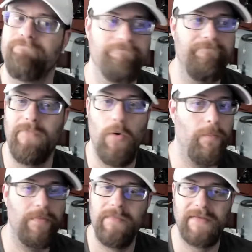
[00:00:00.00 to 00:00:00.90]

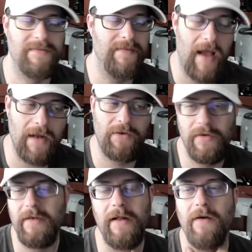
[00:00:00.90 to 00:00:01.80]
Nope. That's not
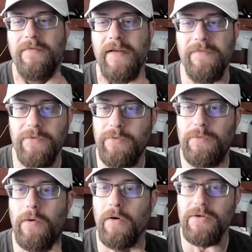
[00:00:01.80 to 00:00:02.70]
good enough if
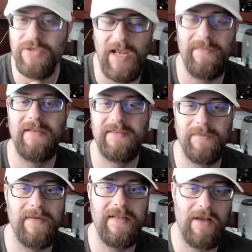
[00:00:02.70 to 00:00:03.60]
you are jamming
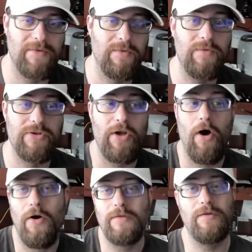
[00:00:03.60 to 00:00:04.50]
somebody else who just
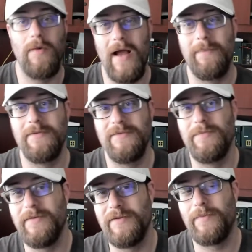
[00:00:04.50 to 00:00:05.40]
also happens to
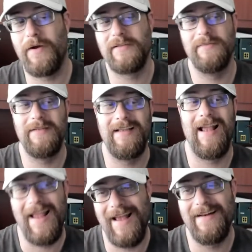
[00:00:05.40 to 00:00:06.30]
be in the proximity
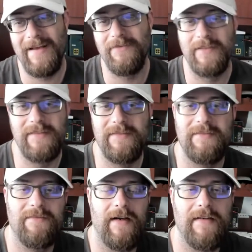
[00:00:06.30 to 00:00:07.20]
and have a
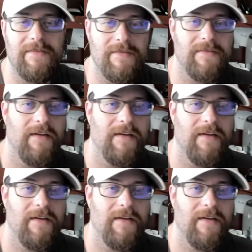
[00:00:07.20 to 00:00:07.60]
Linksys device.